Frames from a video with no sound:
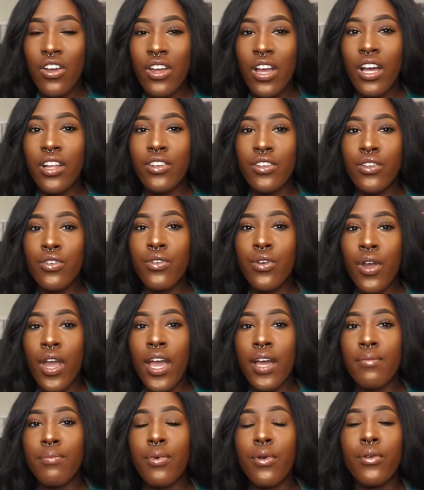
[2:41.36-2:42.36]
a new
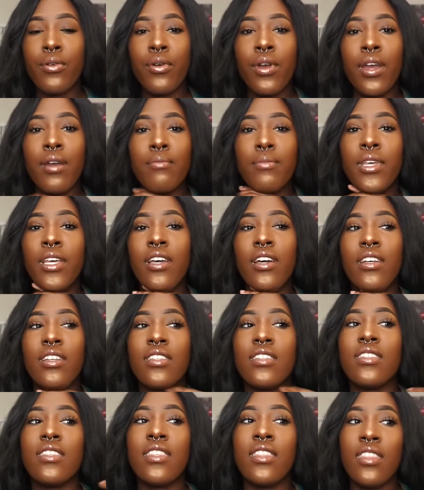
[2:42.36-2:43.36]
grad program,
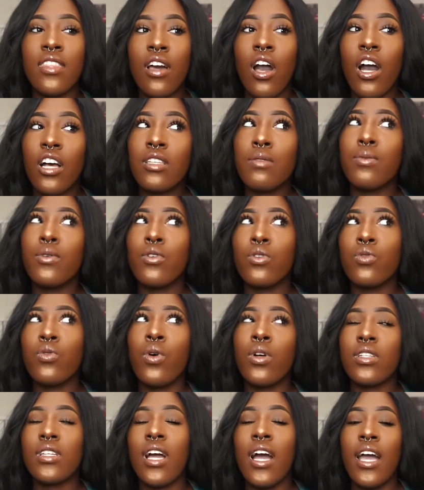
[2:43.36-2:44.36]
because the hospitals
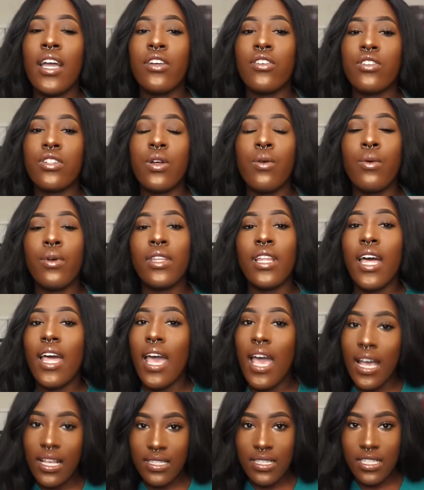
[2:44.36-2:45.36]
want to hire someone that
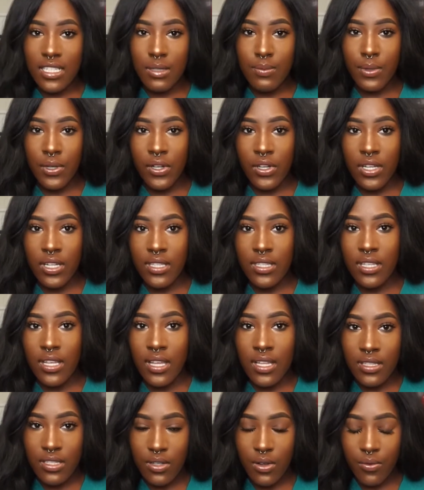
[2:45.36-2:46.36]
has experience
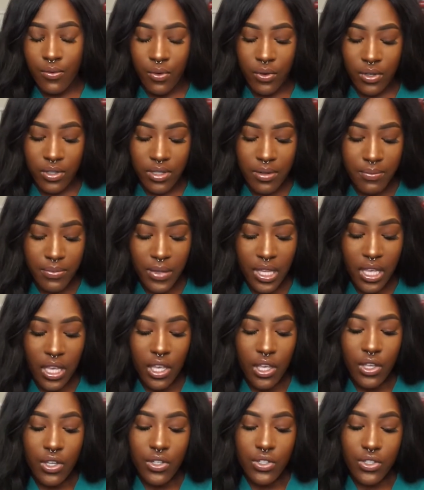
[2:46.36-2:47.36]
and so forth.
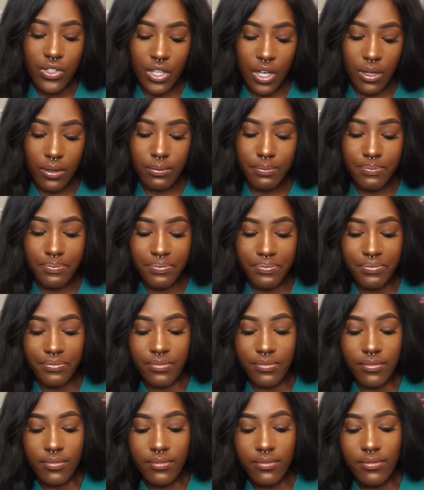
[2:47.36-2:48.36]
So
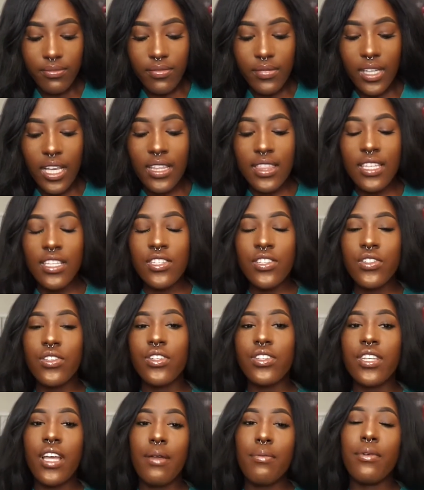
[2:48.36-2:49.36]
these are
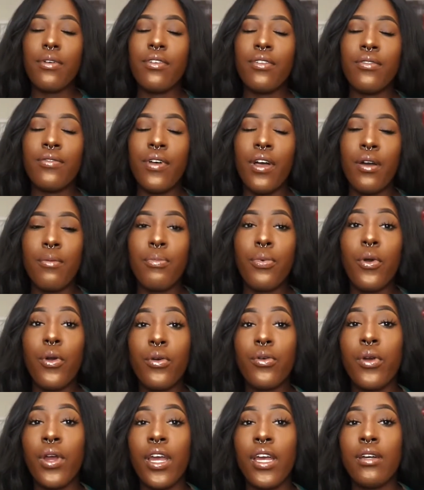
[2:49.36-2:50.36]
the type of
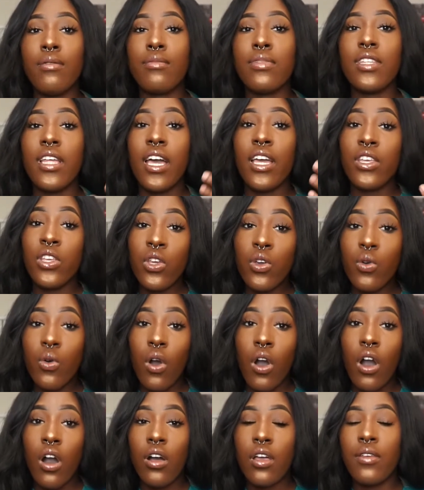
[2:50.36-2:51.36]
programs that you
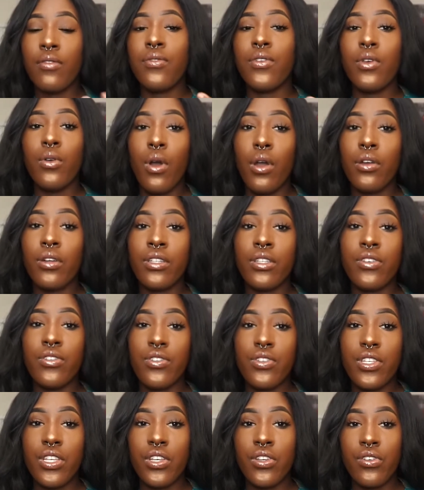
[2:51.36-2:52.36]
all, if you are in your
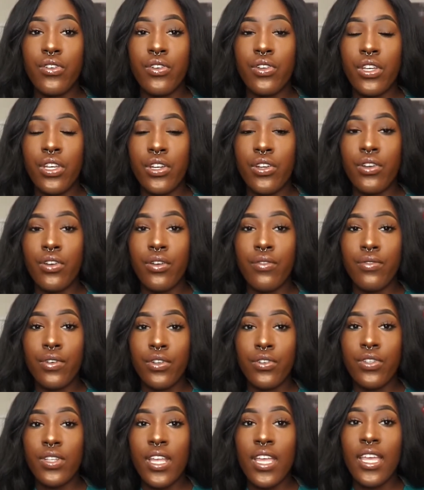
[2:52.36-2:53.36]
senior year of
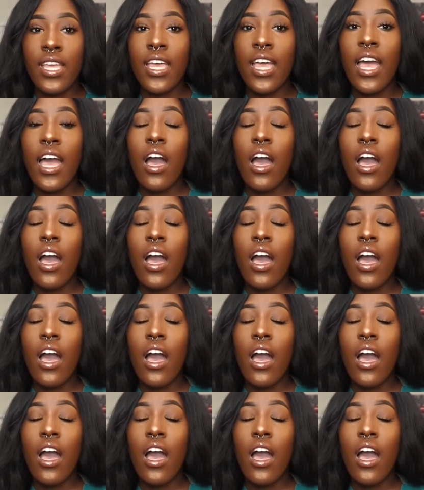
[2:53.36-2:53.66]
nursing,